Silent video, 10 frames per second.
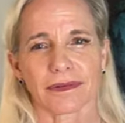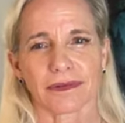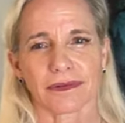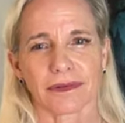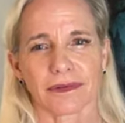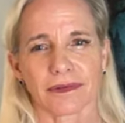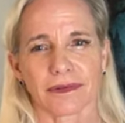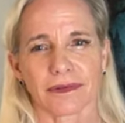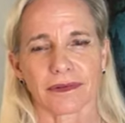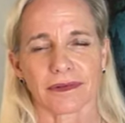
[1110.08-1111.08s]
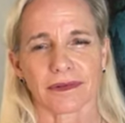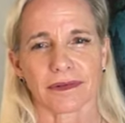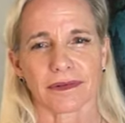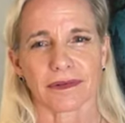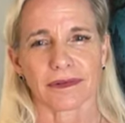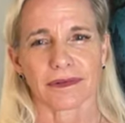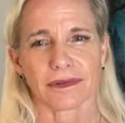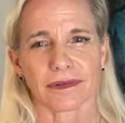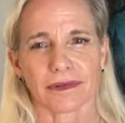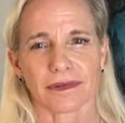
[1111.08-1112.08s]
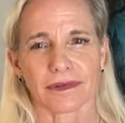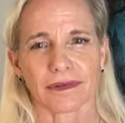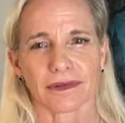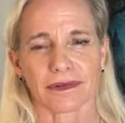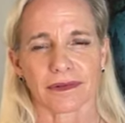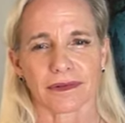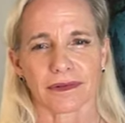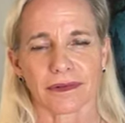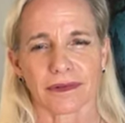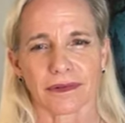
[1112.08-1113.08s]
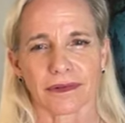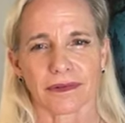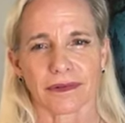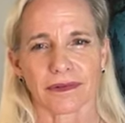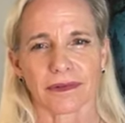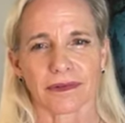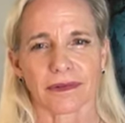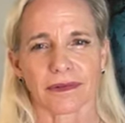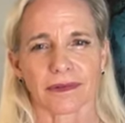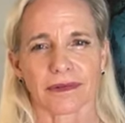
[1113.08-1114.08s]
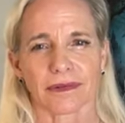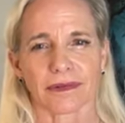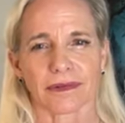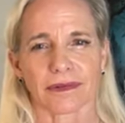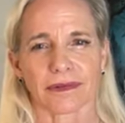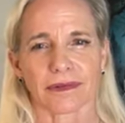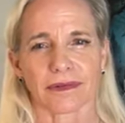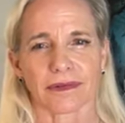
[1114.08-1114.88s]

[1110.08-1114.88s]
(silent)